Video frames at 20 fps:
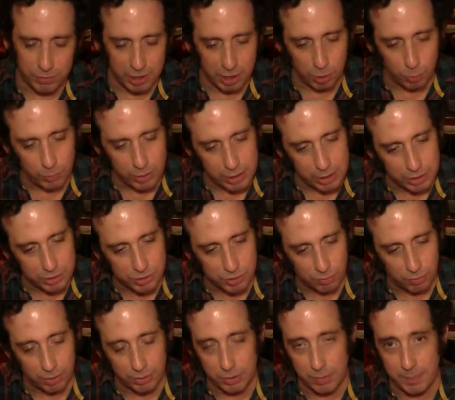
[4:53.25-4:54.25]
the ingredients
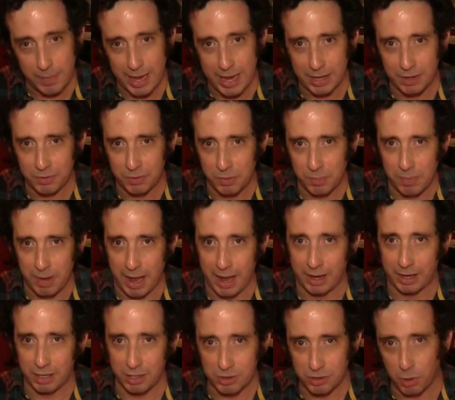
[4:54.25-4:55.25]
are on the back of the
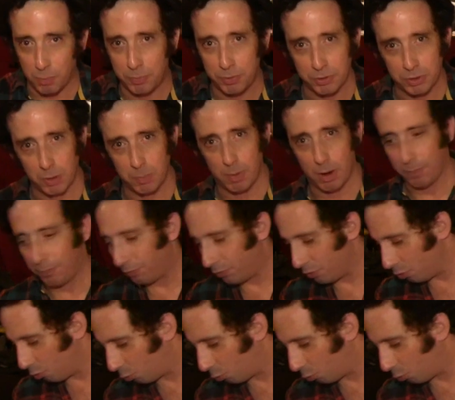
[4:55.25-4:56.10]
package. I'll put them up for